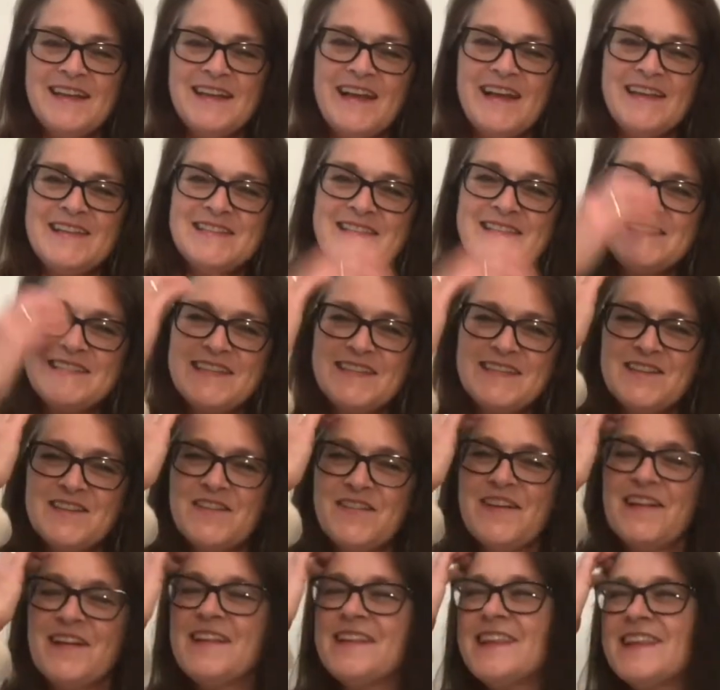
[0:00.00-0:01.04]
instead
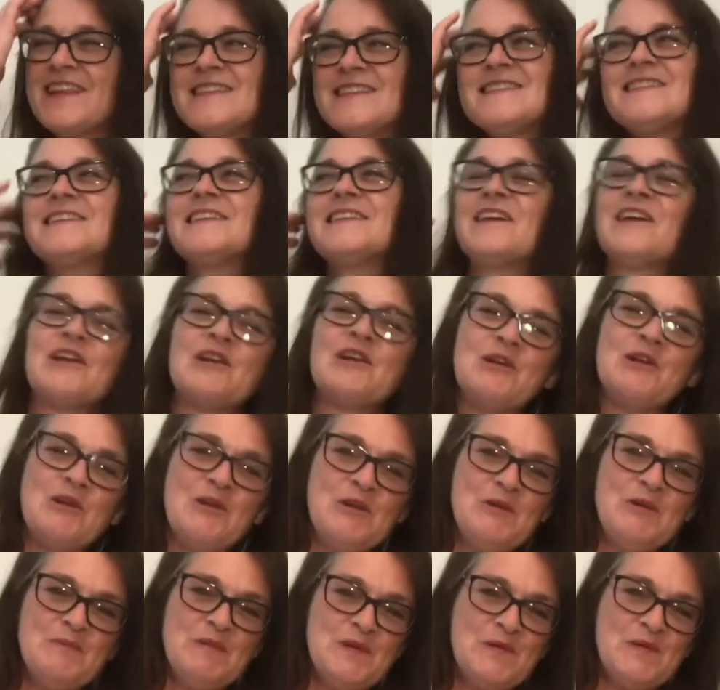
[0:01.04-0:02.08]
of this
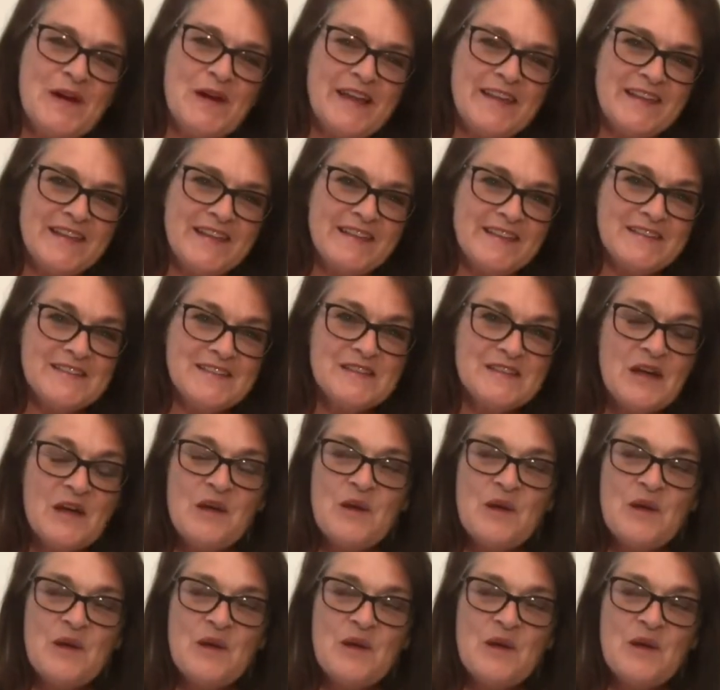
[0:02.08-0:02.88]
gloomy weather that's